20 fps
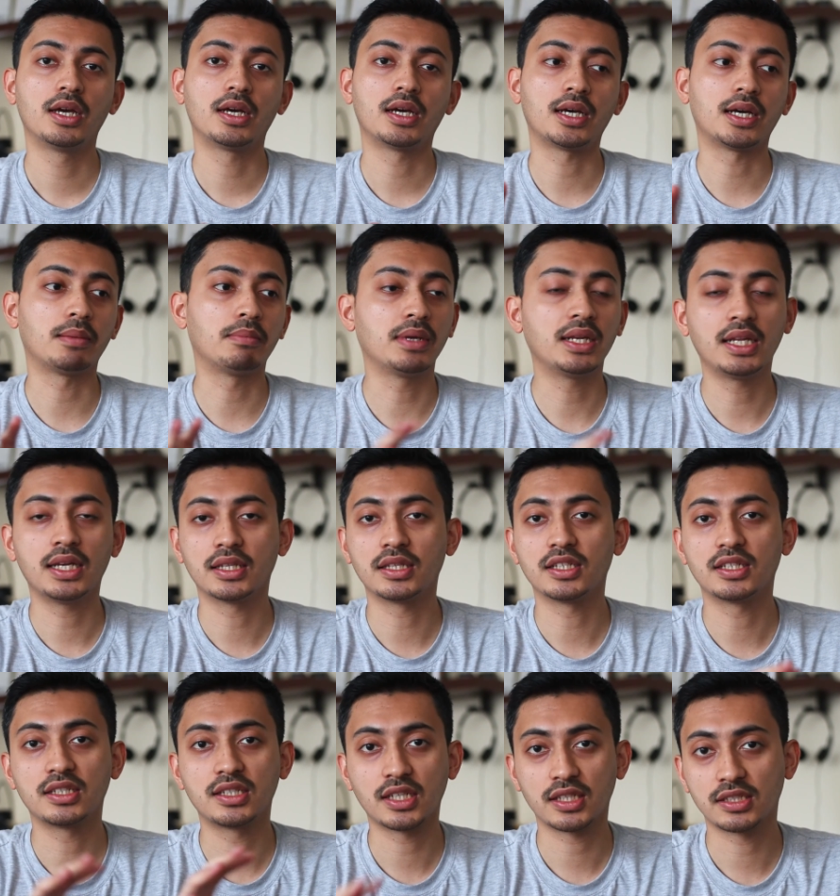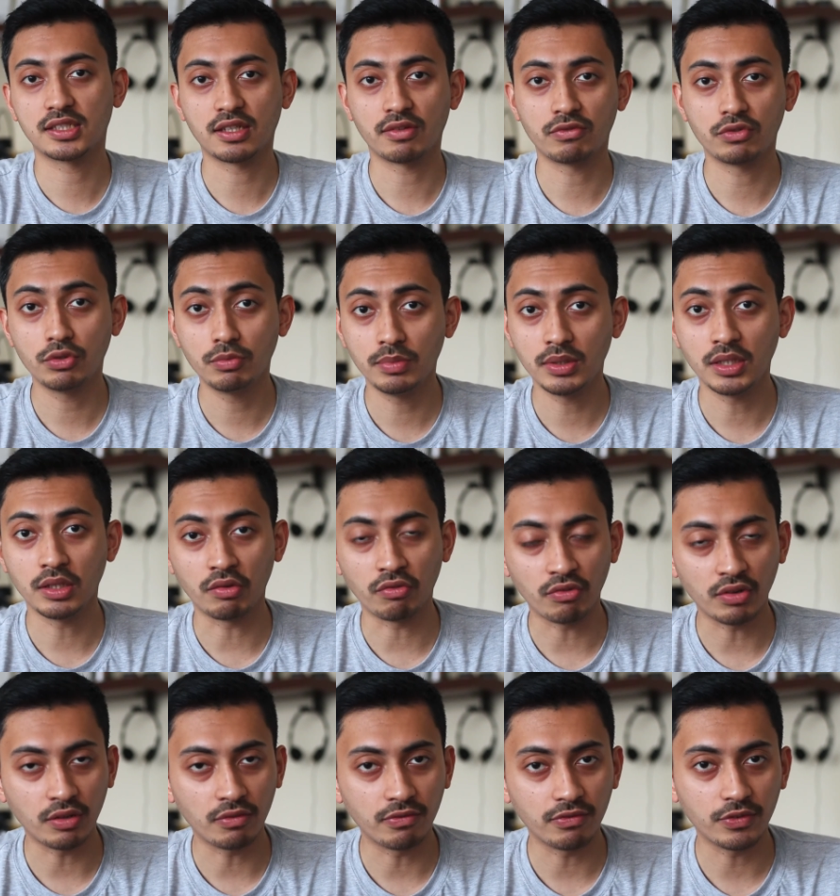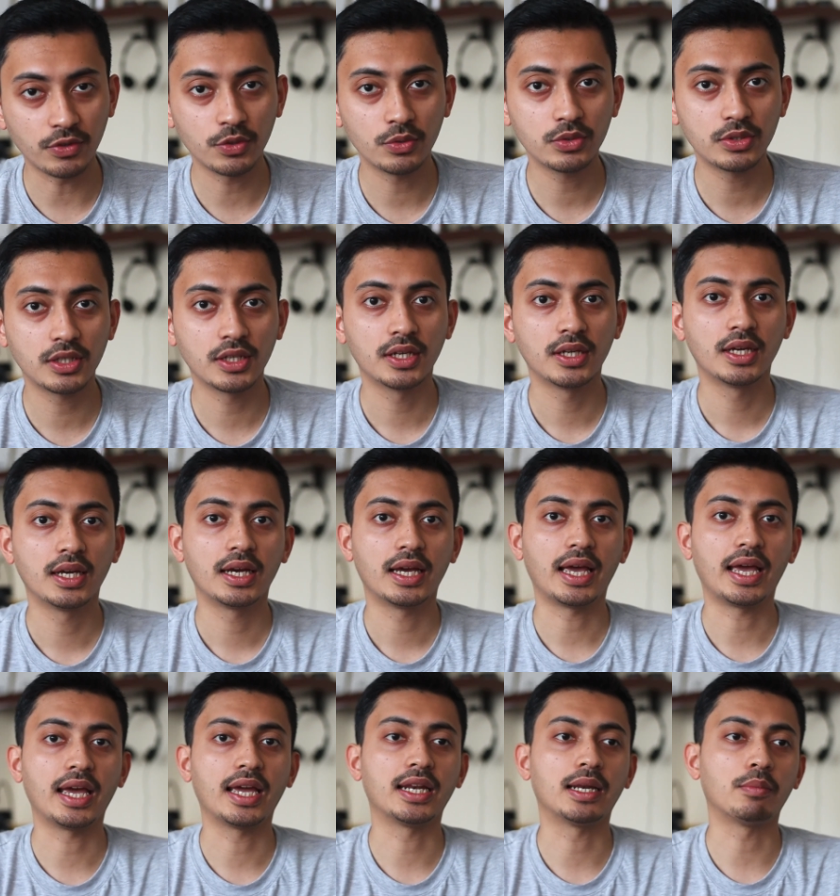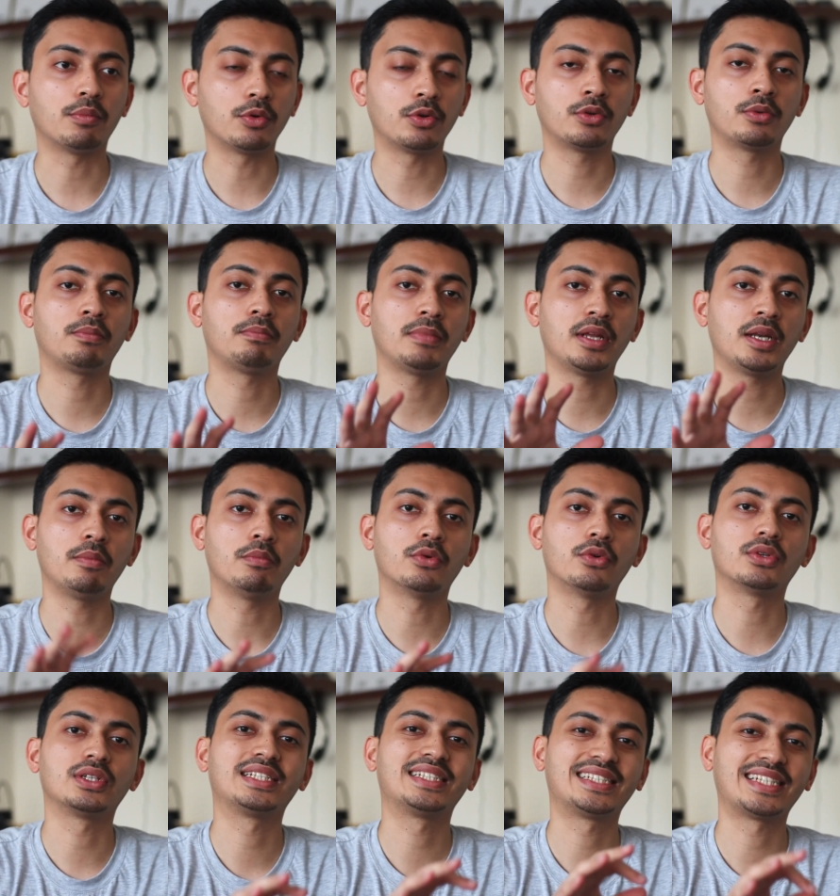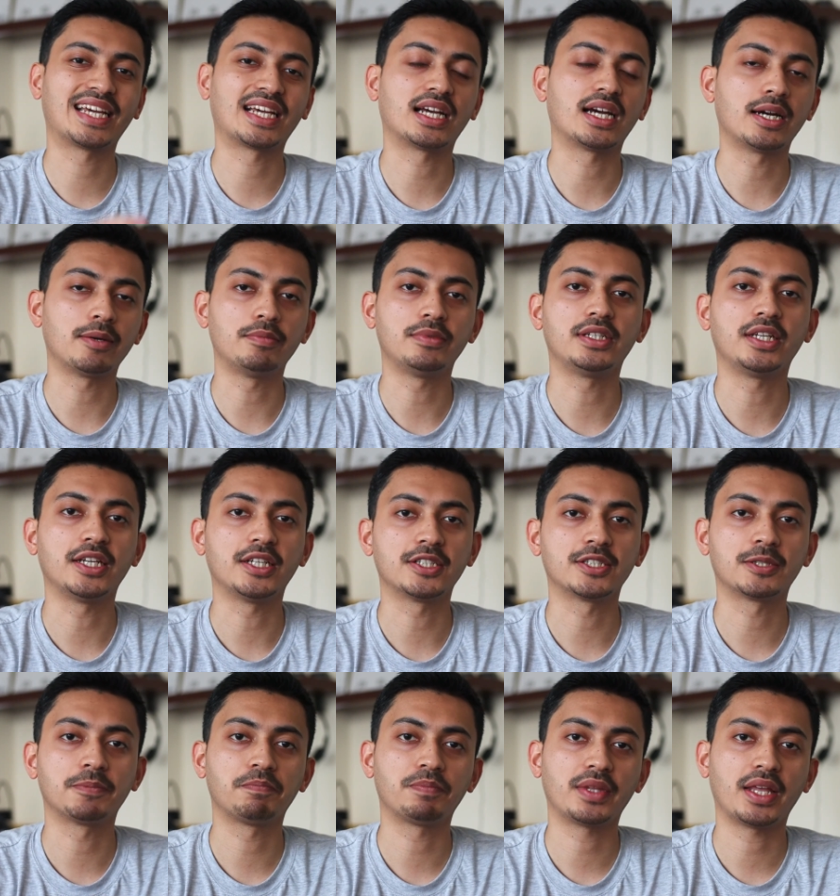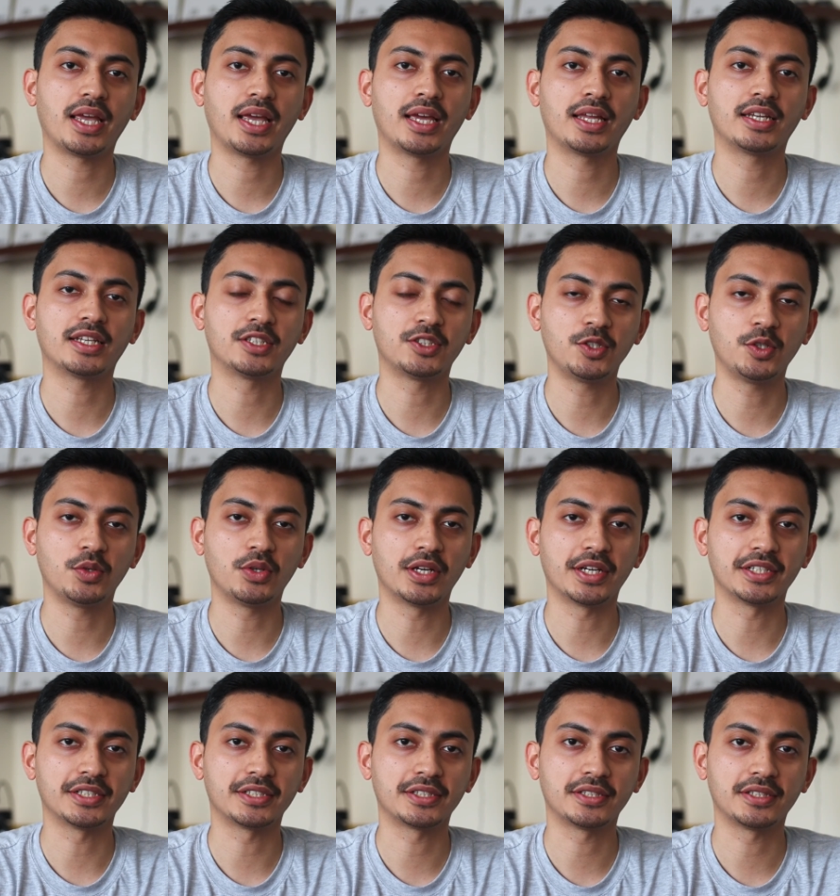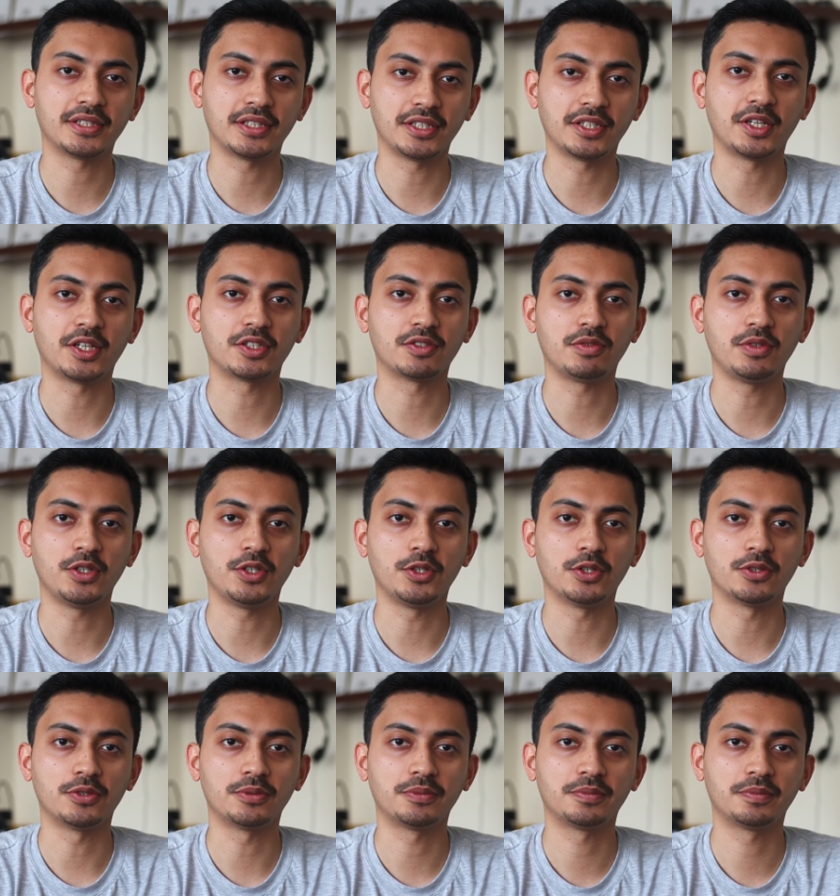many other tech stuff to be reviewed, and many more tech updates. And see you guys in the next video.